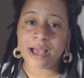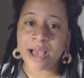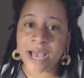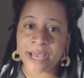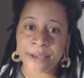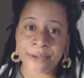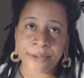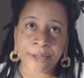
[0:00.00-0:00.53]

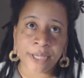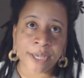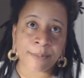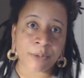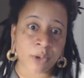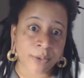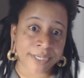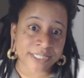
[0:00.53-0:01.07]
I
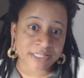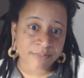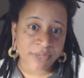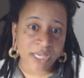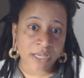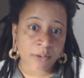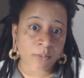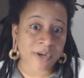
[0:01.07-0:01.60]
am going to
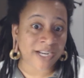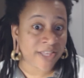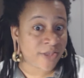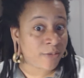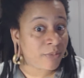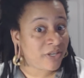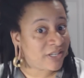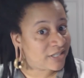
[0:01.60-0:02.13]
be one of
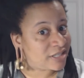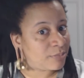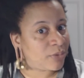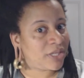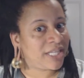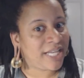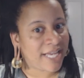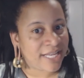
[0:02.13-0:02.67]
the
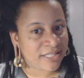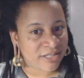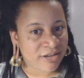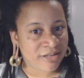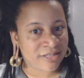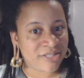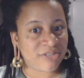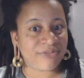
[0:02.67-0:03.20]
municipal
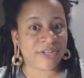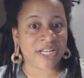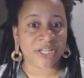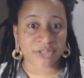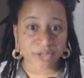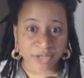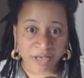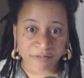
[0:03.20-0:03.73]
liaisons for
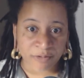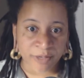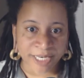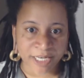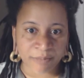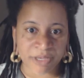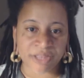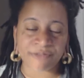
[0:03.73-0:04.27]
National Novel
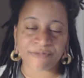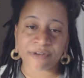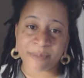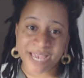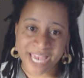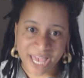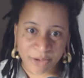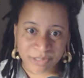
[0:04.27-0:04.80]
Writing Month for my
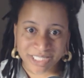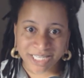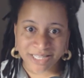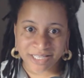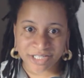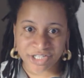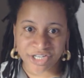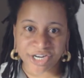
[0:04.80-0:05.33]
county
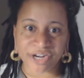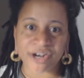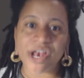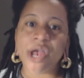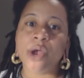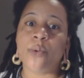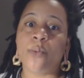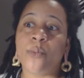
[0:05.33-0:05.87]
this year,
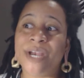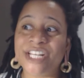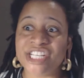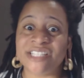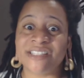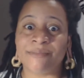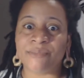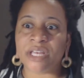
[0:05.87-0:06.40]
which is
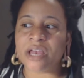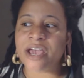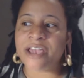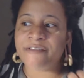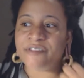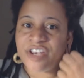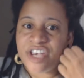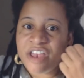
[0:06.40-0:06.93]
something
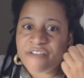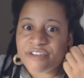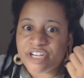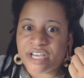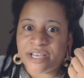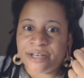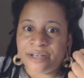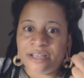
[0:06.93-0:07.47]
I've never
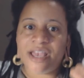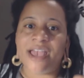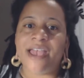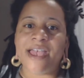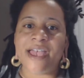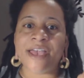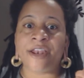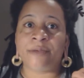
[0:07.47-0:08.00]
done.
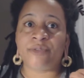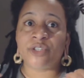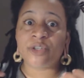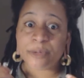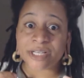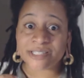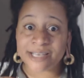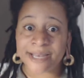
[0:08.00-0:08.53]
And I'm
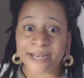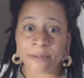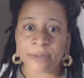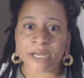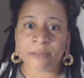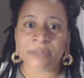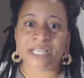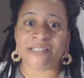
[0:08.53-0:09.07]
super excited
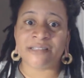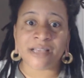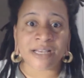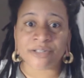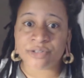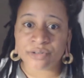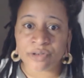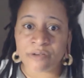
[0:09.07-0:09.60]
about it because
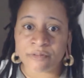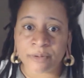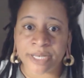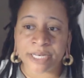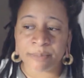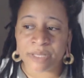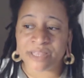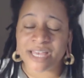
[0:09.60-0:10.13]
National Novel
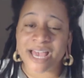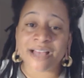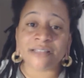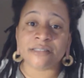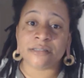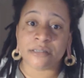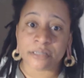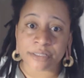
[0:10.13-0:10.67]
Writing Month
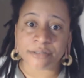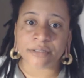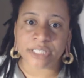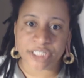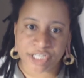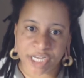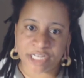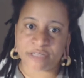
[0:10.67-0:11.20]
has literally
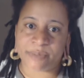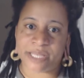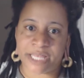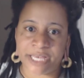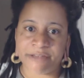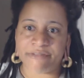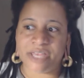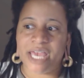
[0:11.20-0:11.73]
changed my
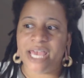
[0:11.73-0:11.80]
life.